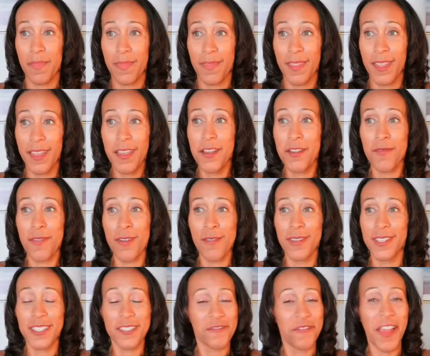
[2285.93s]
The hero
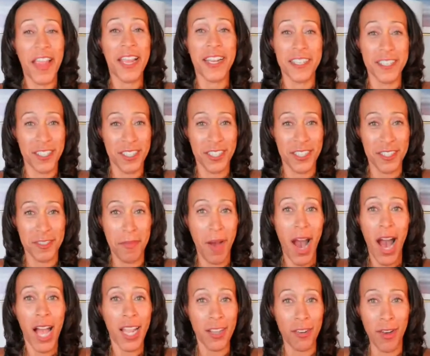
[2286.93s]
is vanished, my
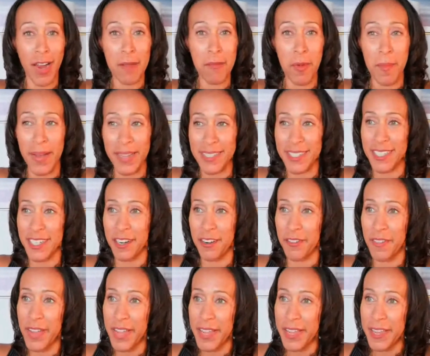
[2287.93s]
hologram of
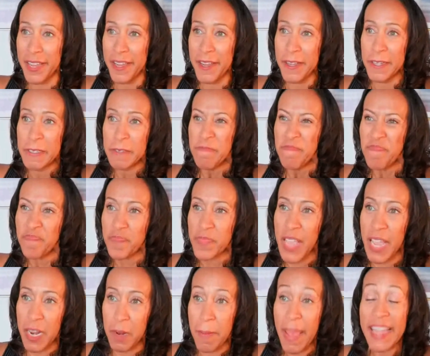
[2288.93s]
myself.
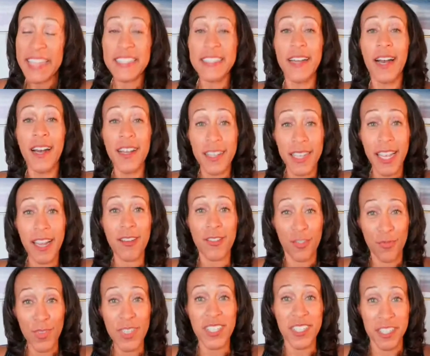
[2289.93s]
And I'm acting
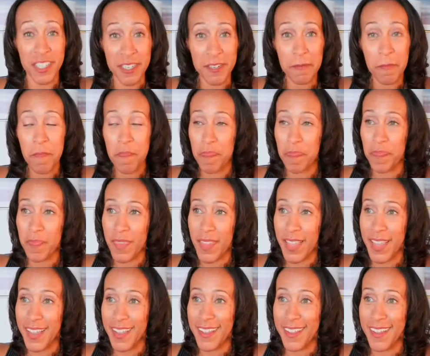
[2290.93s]
uncharacteristic.
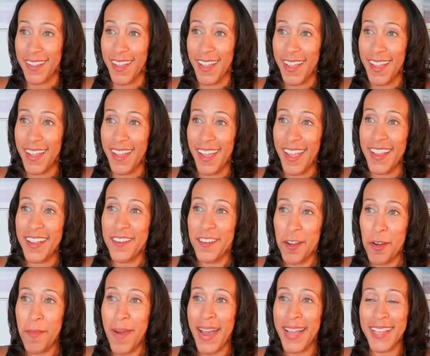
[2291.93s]
And
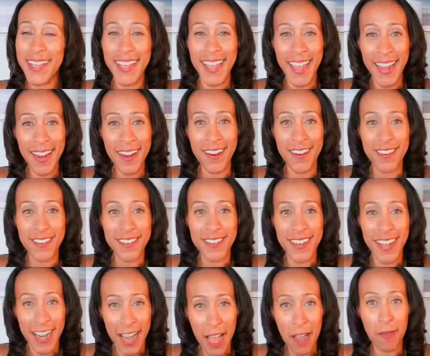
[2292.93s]
nobody cared
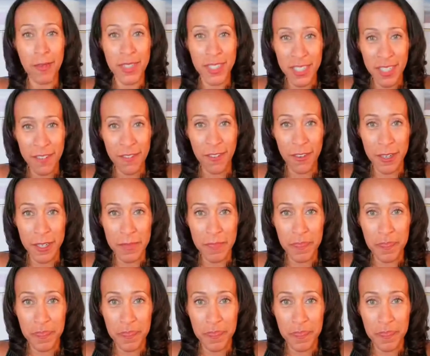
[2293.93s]
that I was suffering.